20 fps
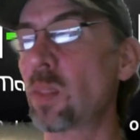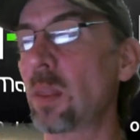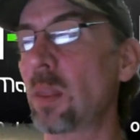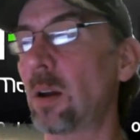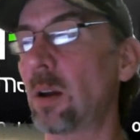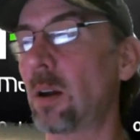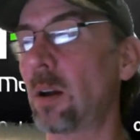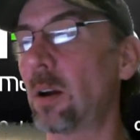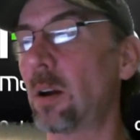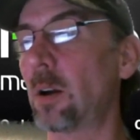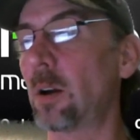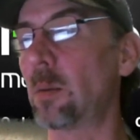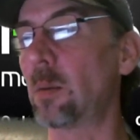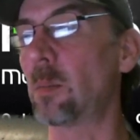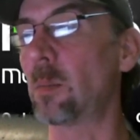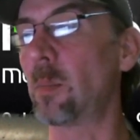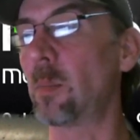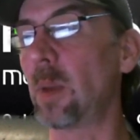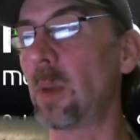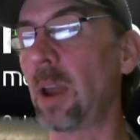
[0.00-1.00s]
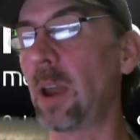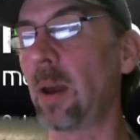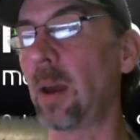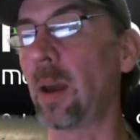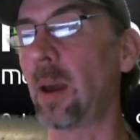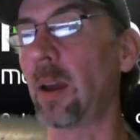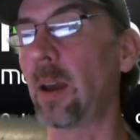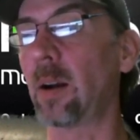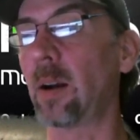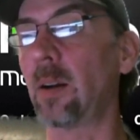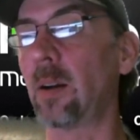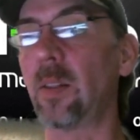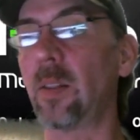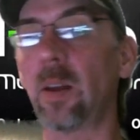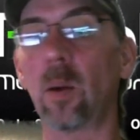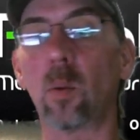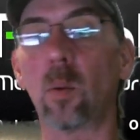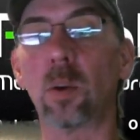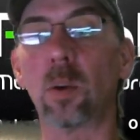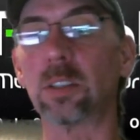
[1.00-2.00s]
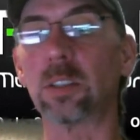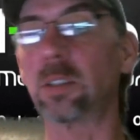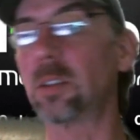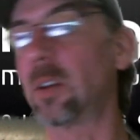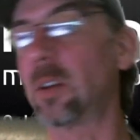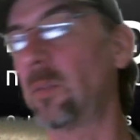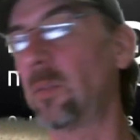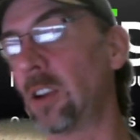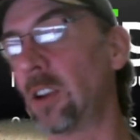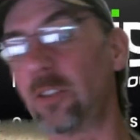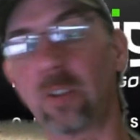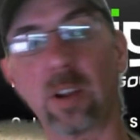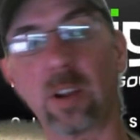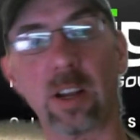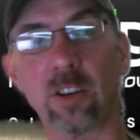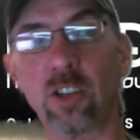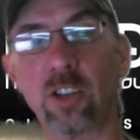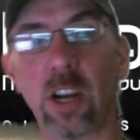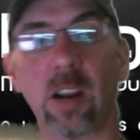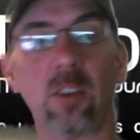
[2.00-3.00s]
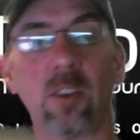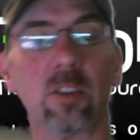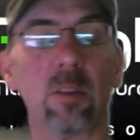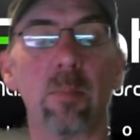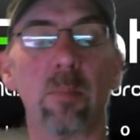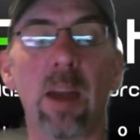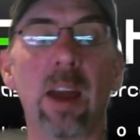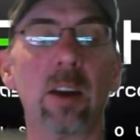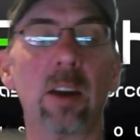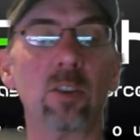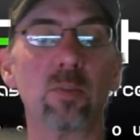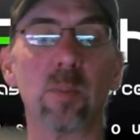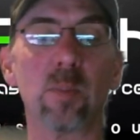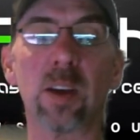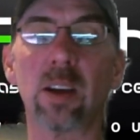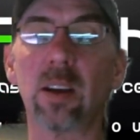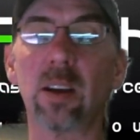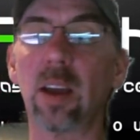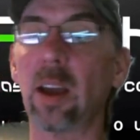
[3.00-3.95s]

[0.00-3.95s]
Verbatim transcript: Um, and there was eventually a change in management,